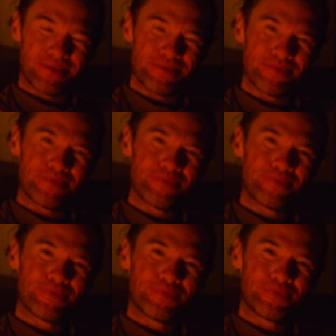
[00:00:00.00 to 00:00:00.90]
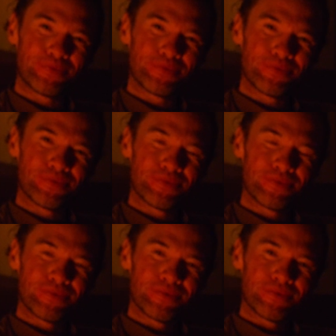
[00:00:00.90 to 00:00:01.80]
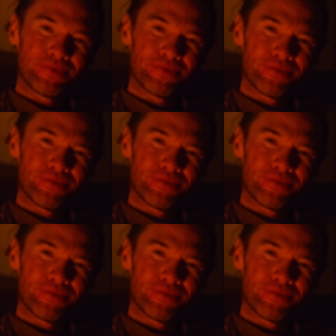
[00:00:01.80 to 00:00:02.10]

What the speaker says: Nobody speaks.